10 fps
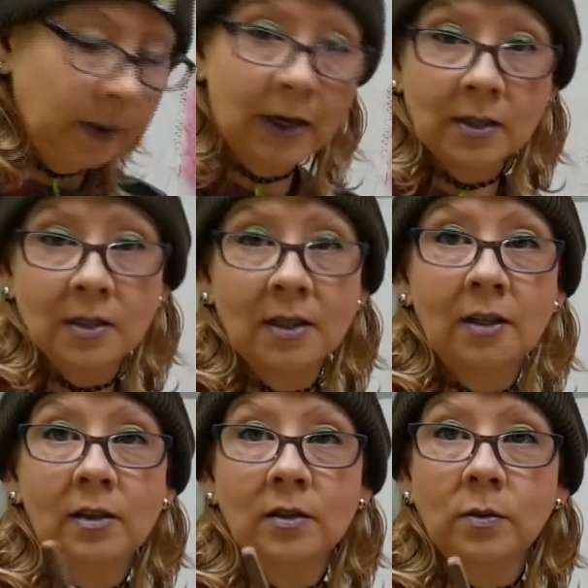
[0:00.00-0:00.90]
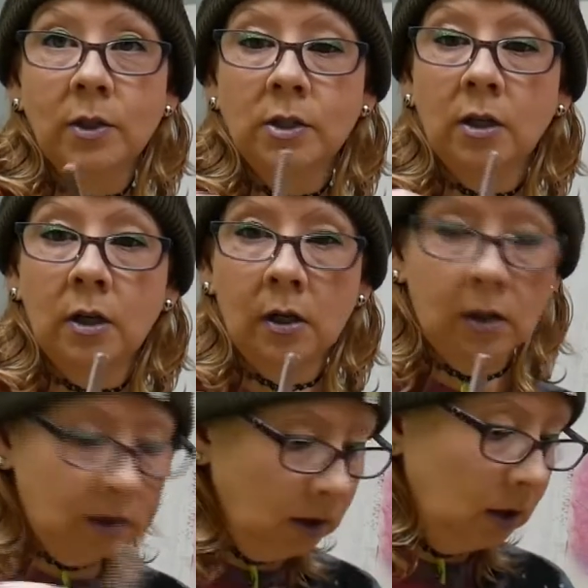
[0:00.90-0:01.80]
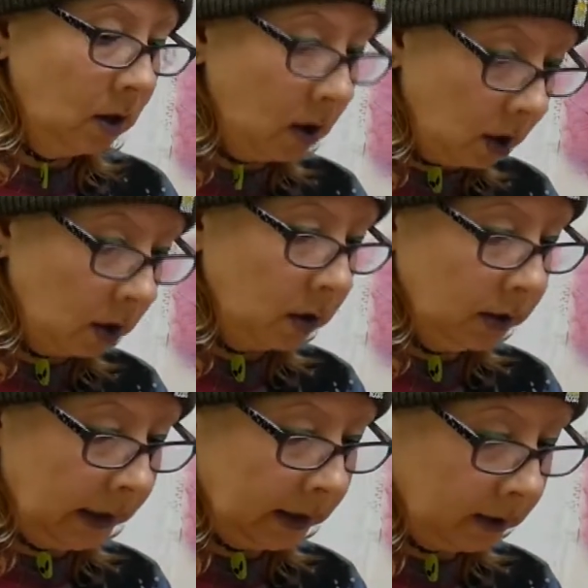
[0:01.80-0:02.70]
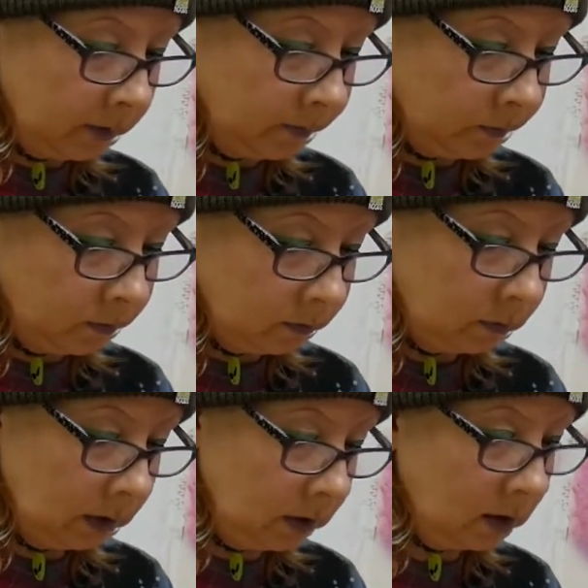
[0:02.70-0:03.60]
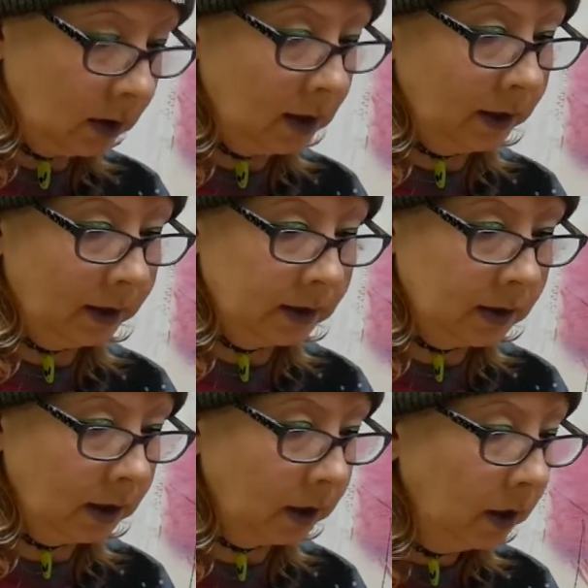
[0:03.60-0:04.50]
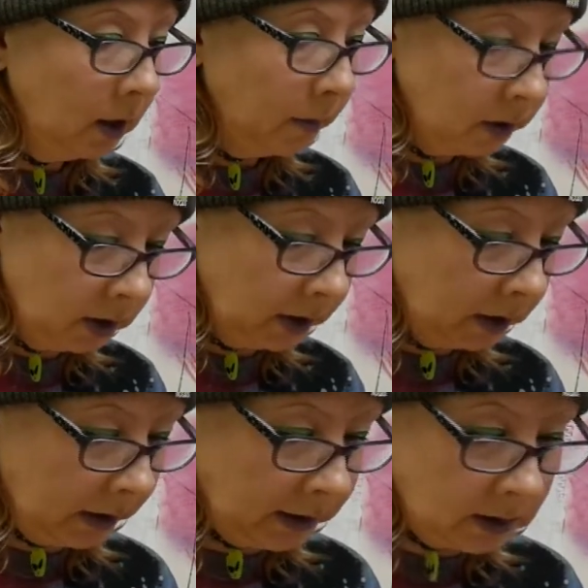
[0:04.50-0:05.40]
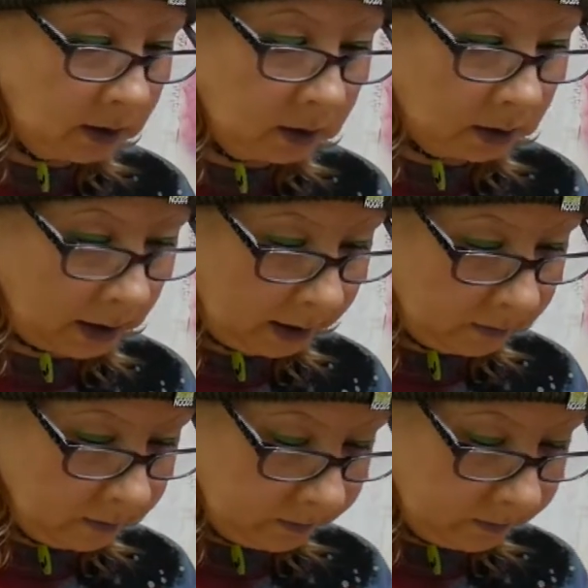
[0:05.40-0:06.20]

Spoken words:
pastels, which are hard and they look a lot like a stick. But you can get a nice line,